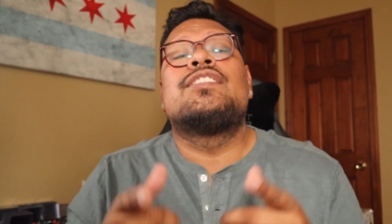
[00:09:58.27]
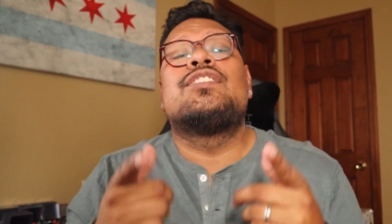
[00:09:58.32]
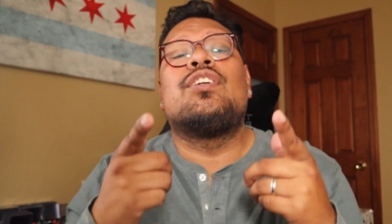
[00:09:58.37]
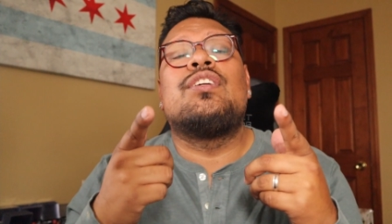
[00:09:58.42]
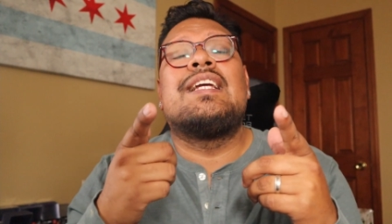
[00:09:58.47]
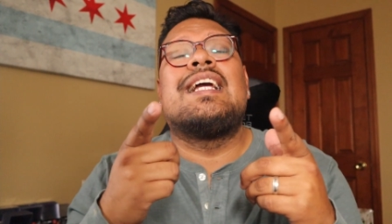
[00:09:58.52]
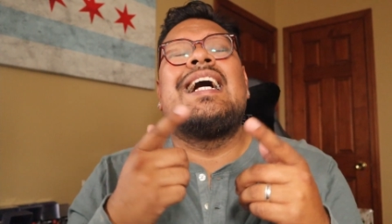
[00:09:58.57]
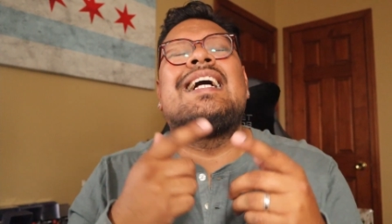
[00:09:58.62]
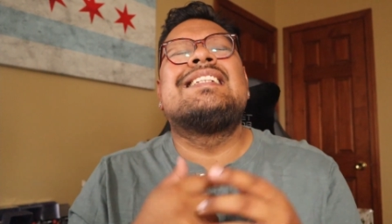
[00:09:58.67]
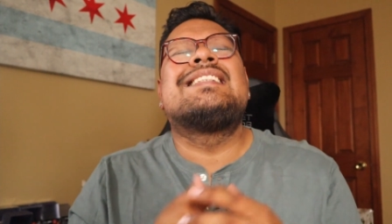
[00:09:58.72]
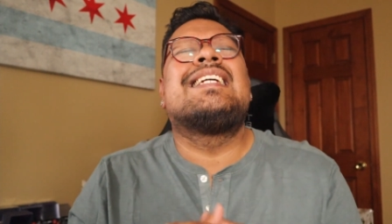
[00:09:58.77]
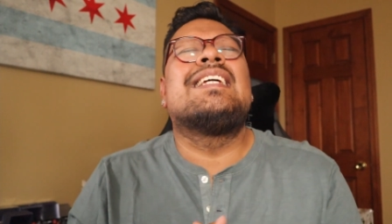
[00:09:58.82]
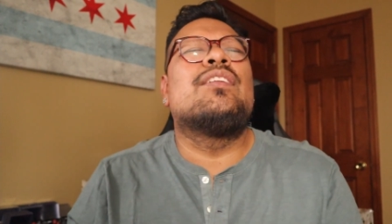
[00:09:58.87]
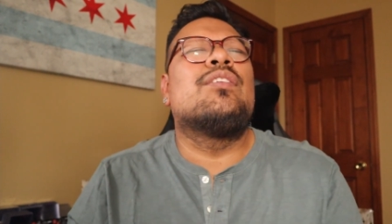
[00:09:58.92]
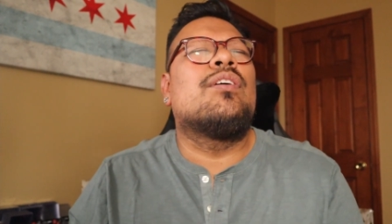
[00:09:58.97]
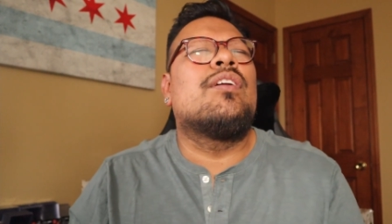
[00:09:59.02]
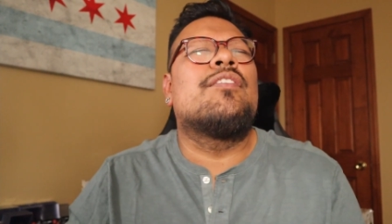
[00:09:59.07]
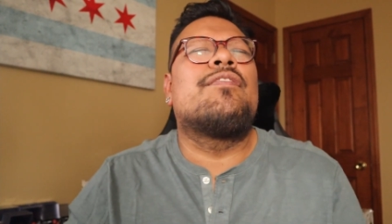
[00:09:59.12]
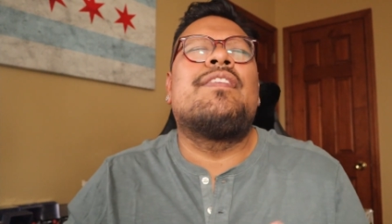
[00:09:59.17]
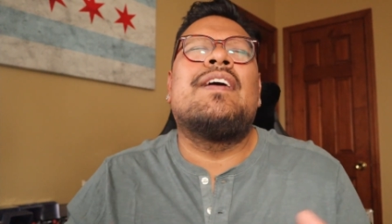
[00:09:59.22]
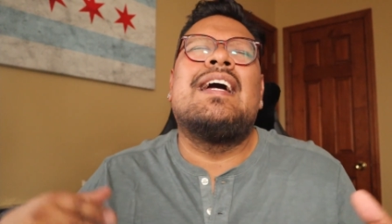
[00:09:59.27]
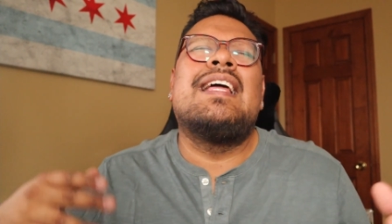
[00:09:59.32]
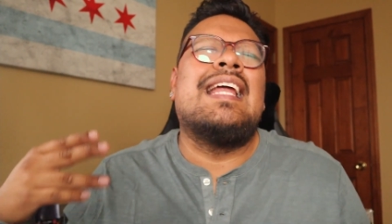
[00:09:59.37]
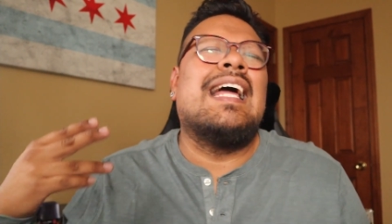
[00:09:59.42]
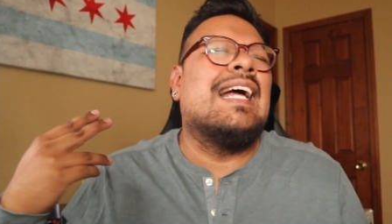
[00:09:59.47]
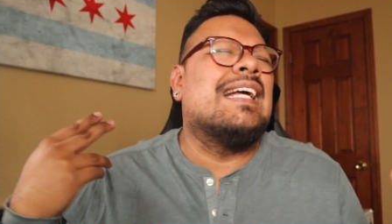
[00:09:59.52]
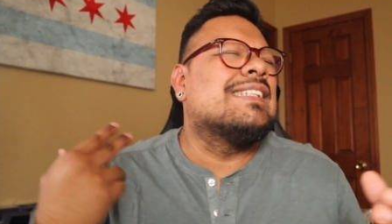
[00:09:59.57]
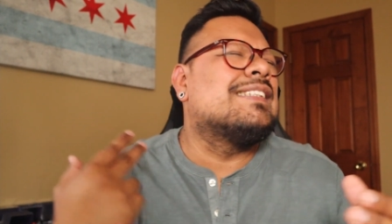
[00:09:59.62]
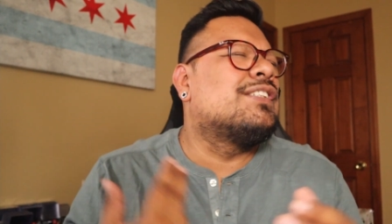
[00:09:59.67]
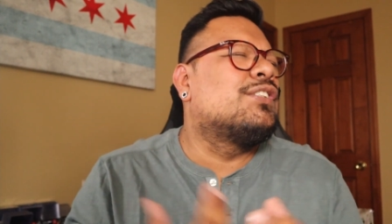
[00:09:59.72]
so you guys get
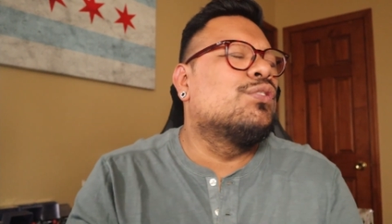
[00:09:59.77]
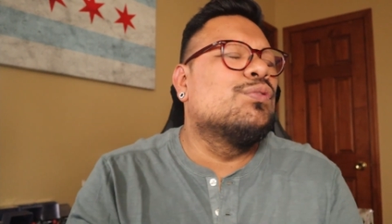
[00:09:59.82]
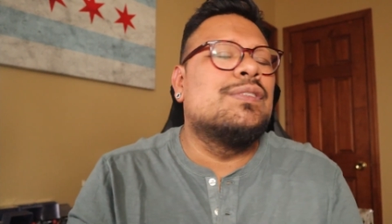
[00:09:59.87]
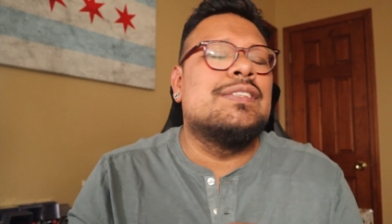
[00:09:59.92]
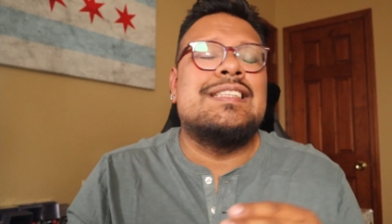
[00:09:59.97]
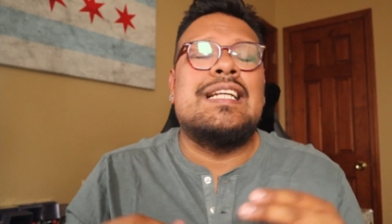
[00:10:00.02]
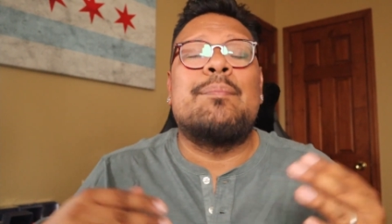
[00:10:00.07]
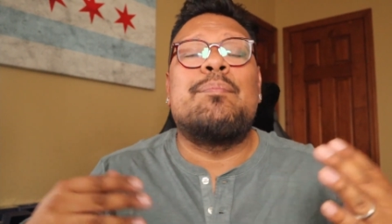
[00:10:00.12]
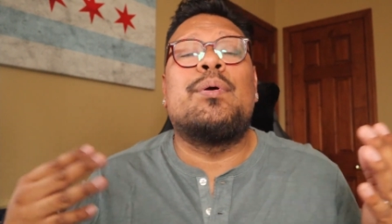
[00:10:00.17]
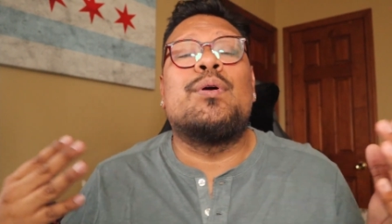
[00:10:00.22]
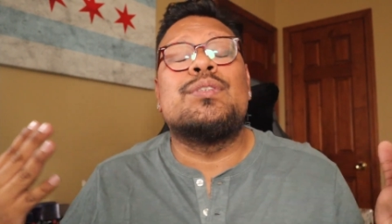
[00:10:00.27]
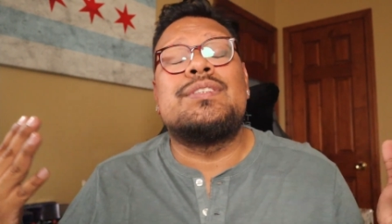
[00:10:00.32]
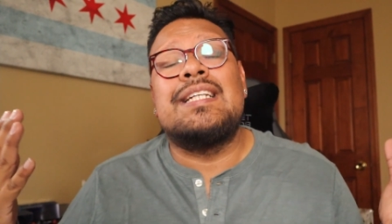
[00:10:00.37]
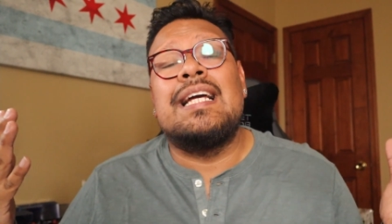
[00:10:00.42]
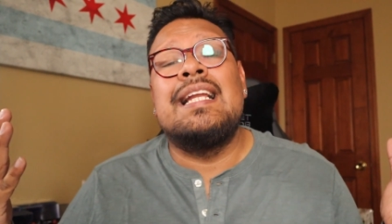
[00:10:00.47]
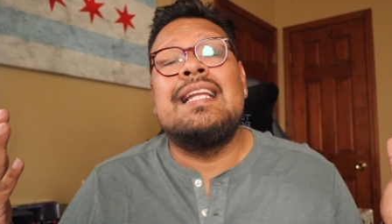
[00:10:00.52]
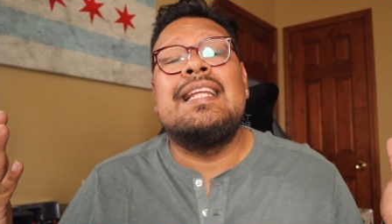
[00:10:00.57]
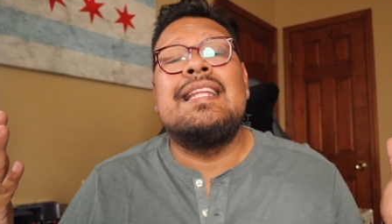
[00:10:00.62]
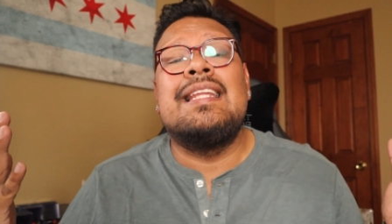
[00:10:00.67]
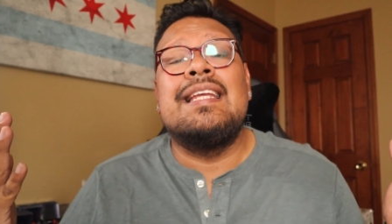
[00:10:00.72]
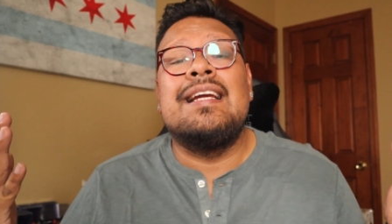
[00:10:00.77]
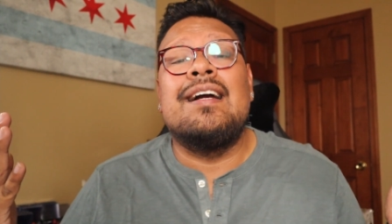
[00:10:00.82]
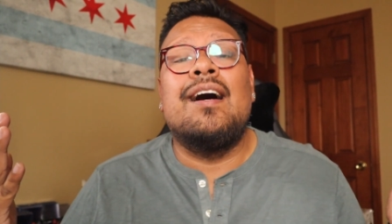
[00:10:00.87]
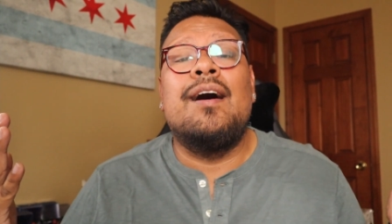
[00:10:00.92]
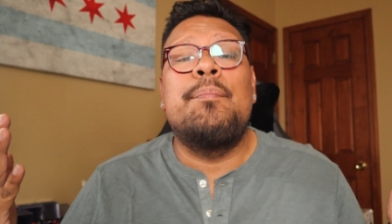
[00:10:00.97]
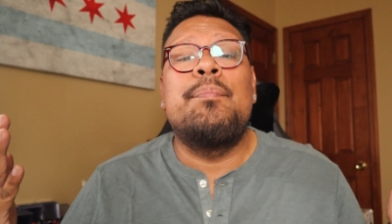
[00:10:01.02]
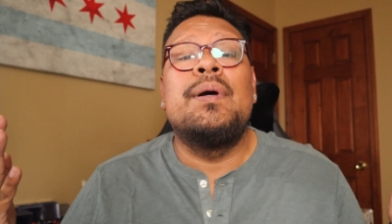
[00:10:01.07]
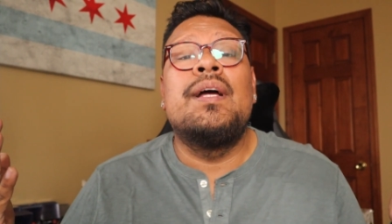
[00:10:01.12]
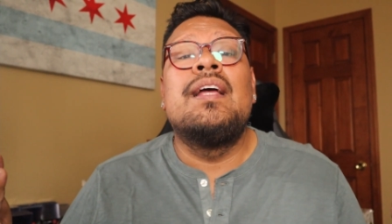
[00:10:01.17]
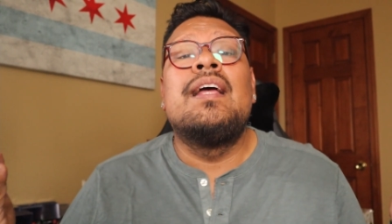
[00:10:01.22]
notified as soon as I post anything
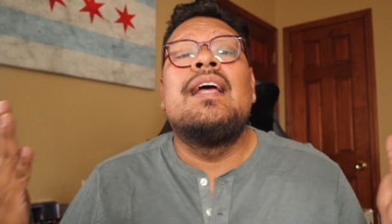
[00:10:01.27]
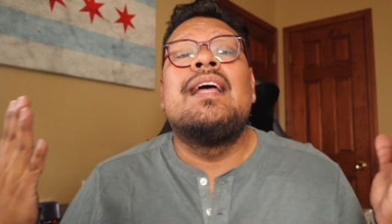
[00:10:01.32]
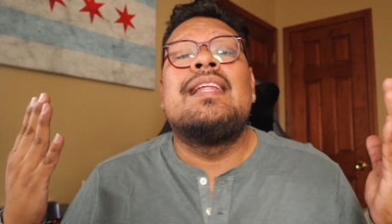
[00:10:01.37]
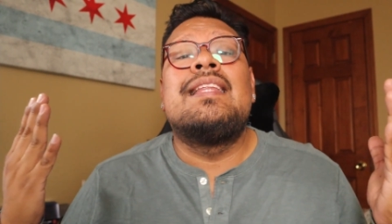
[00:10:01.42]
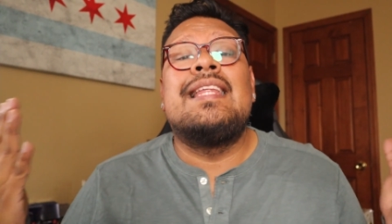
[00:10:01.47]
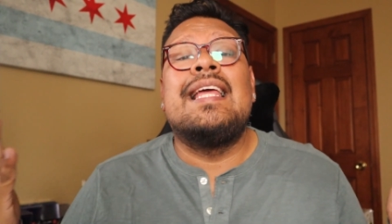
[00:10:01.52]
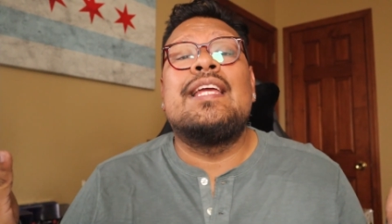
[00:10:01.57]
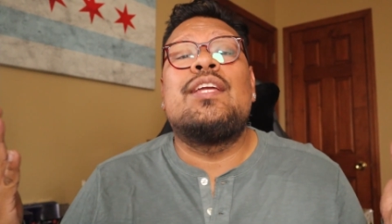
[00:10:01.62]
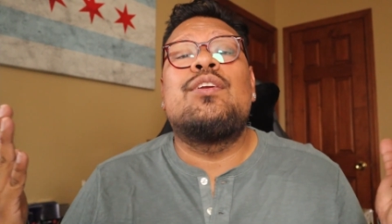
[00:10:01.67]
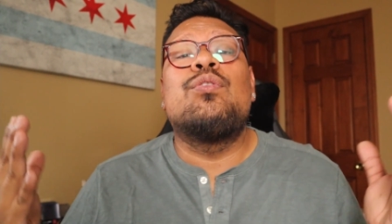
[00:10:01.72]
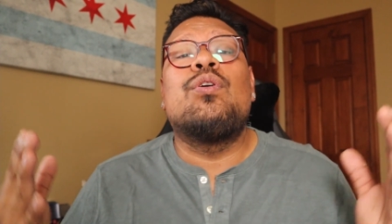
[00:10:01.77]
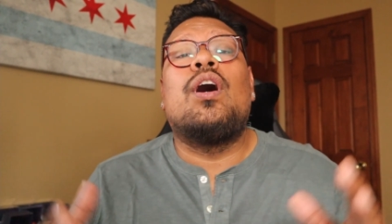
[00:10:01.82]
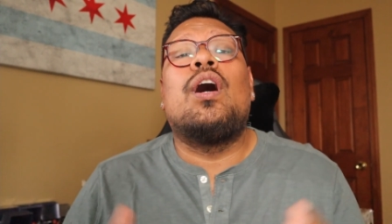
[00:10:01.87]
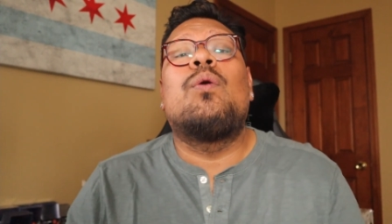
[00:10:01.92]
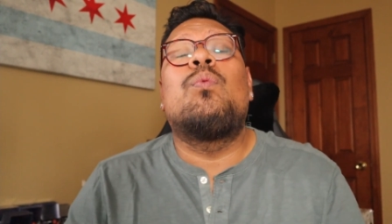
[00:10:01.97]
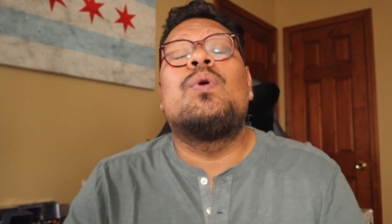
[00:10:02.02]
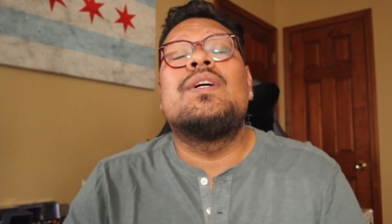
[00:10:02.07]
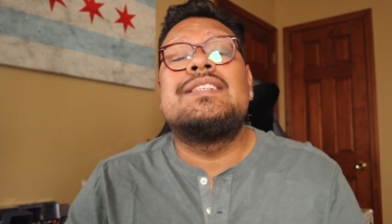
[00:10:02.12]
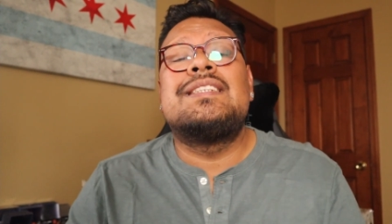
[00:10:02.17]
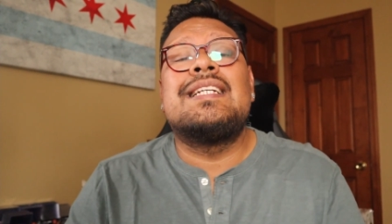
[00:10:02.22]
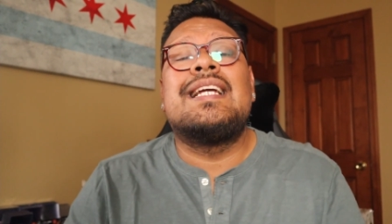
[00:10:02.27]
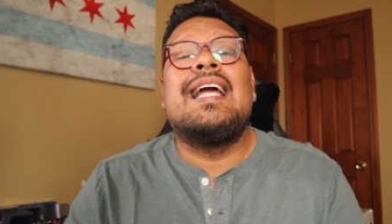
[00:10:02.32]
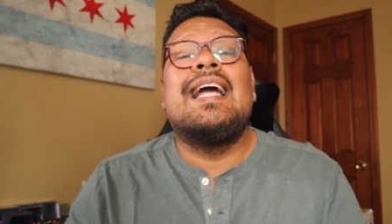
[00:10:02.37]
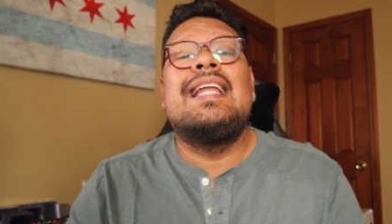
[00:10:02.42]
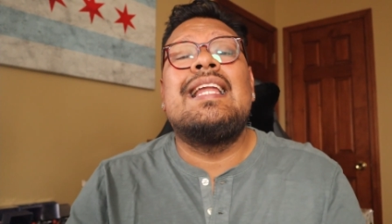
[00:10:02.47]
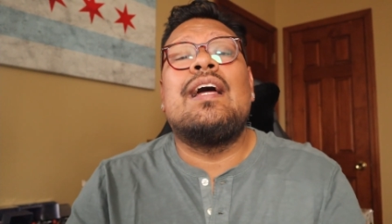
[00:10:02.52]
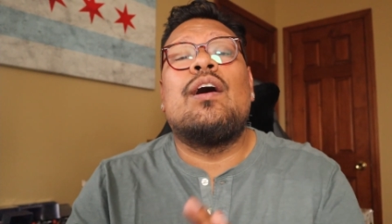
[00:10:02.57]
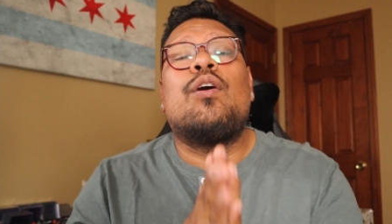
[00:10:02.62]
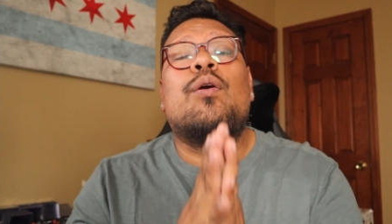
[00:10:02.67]
up. Thank you all once again.